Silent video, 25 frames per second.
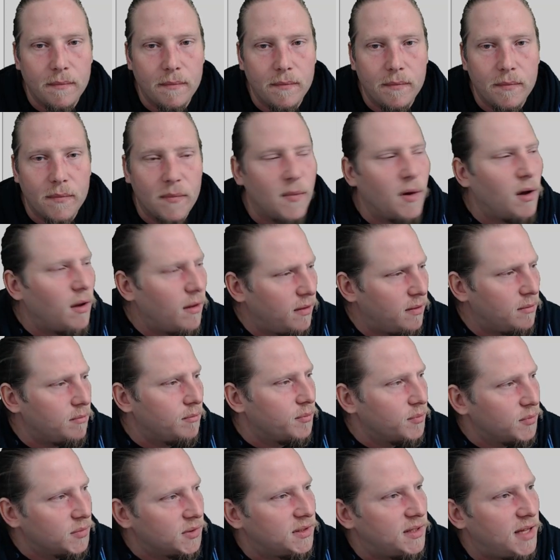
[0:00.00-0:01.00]
Oh,
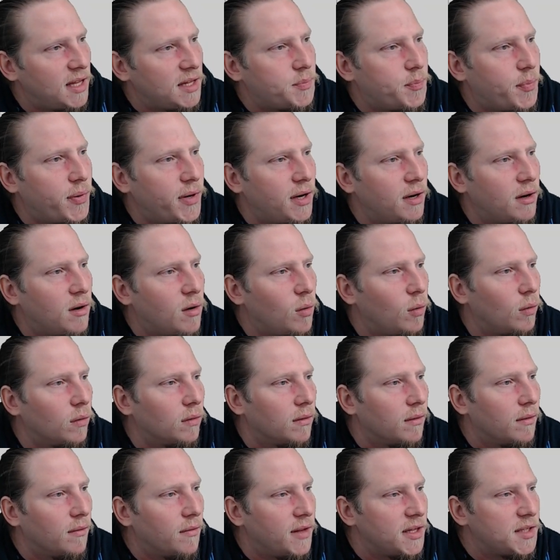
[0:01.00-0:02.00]
that's pretty cool.
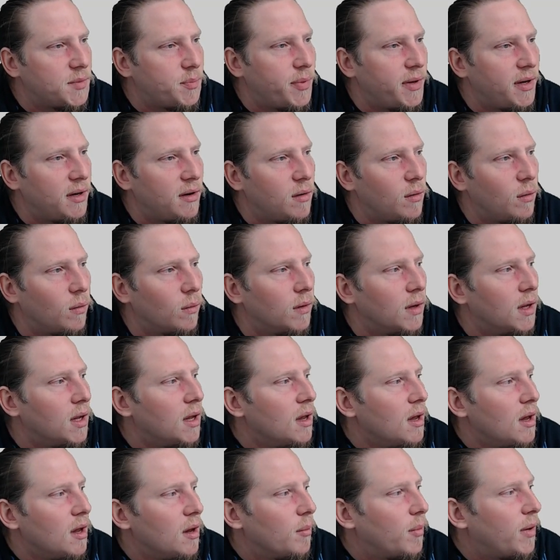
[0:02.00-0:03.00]
That's pretty cool.
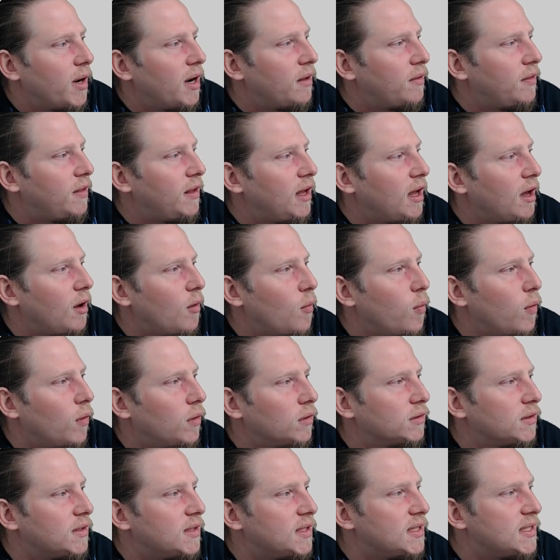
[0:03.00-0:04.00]
But I think I
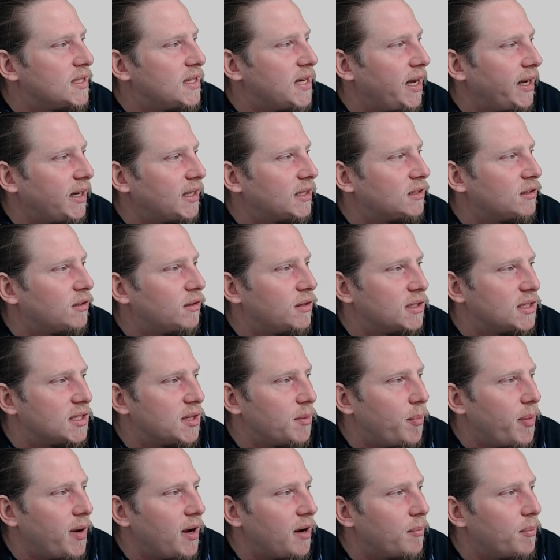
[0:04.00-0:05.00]
want the text to
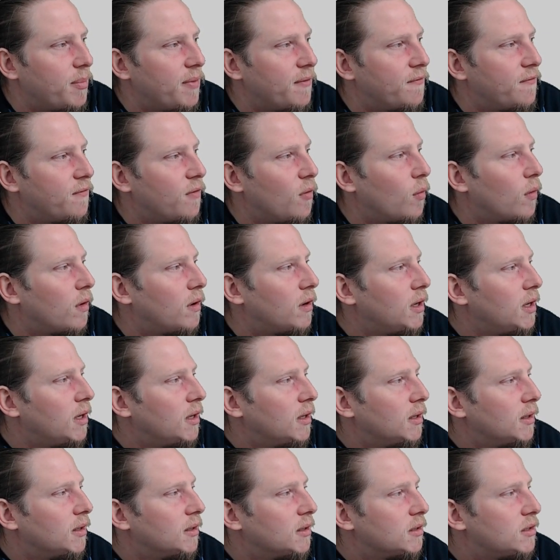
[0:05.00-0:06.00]
disappear before.
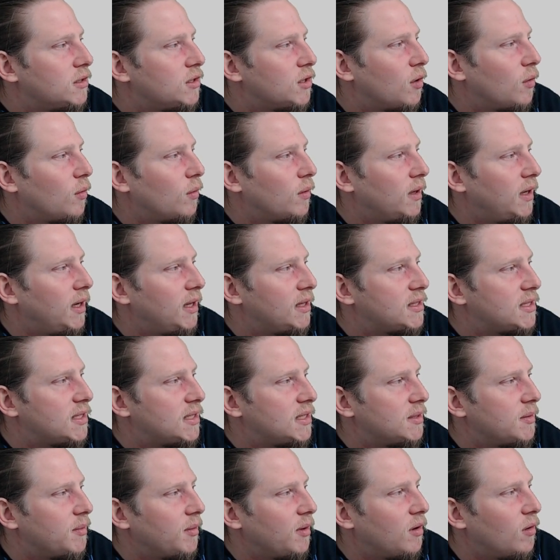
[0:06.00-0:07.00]
So let's
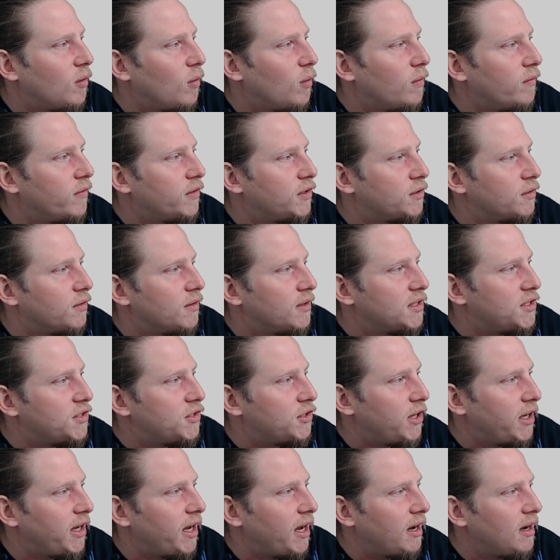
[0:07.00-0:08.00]
go over to the
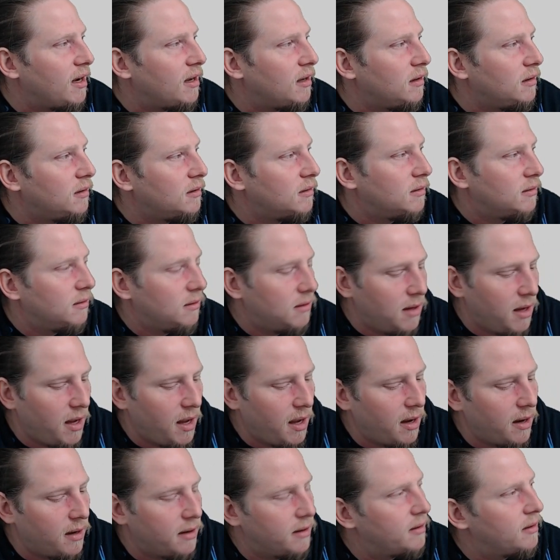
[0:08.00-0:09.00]
triangle
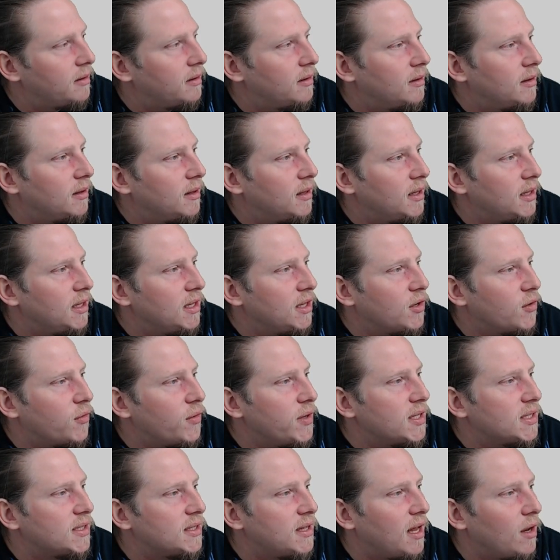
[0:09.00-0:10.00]
and
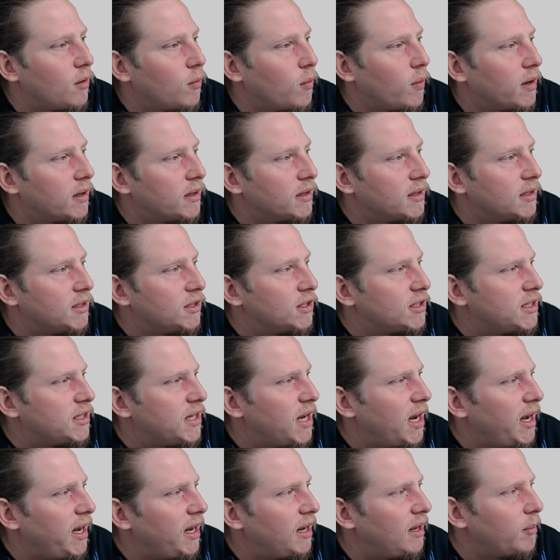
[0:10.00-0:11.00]
increase that one just a
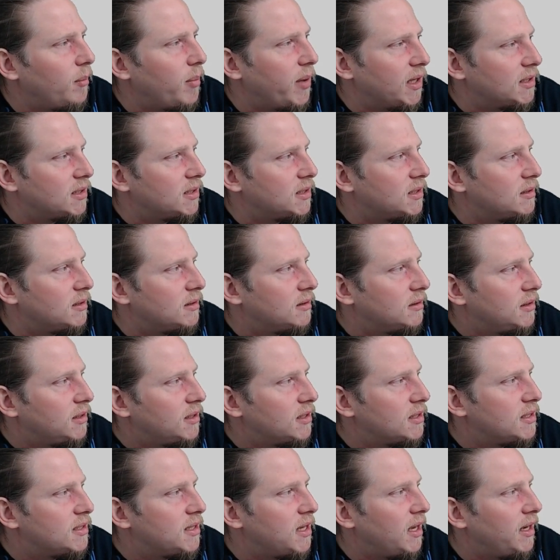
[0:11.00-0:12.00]
little bit.
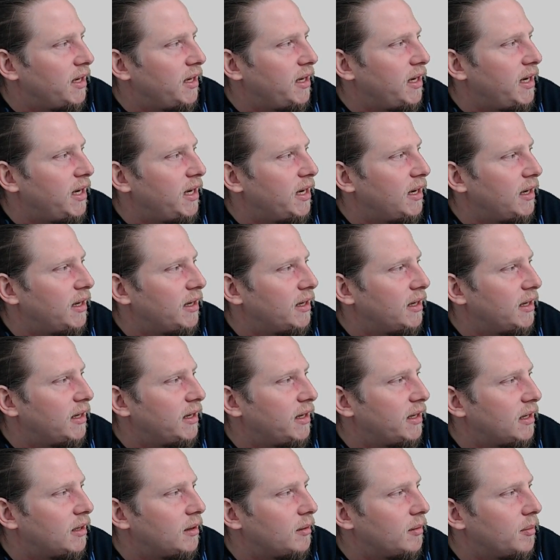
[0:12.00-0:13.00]
Just a little
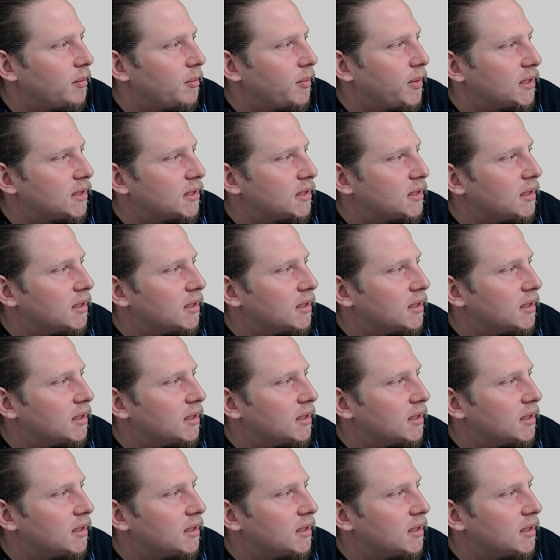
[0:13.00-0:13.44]
bit.